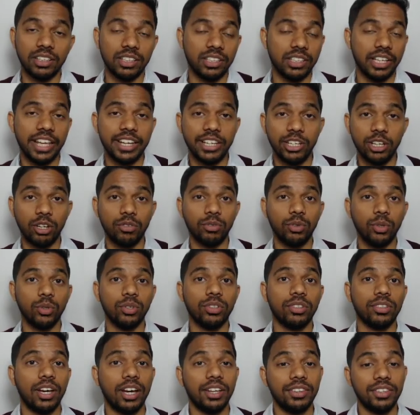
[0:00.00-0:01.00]
any of
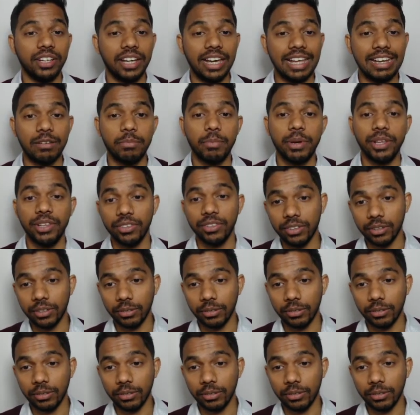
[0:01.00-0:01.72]
those other elements.